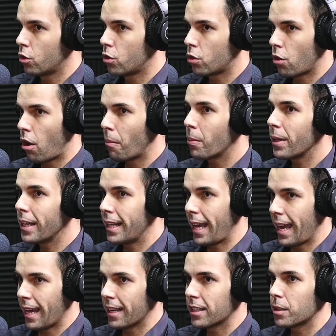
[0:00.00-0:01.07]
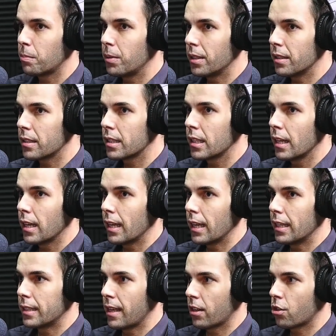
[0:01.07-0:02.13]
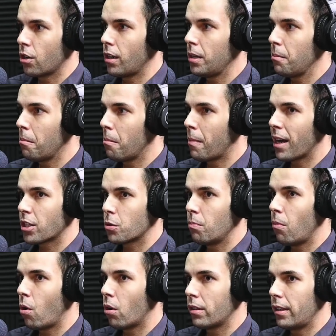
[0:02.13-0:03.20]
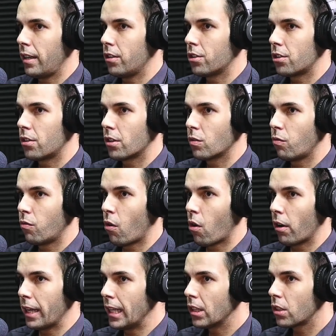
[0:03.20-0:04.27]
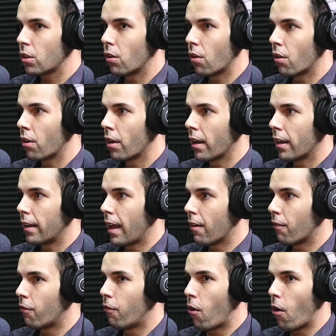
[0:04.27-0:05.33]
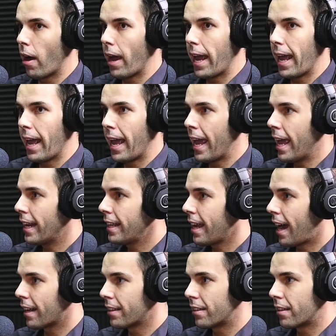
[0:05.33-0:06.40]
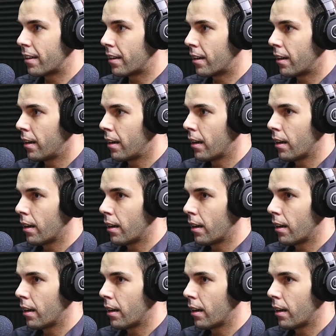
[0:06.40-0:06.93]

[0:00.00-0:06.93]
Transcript: drop in ASPs is actually much more dangerous for Intco than for any other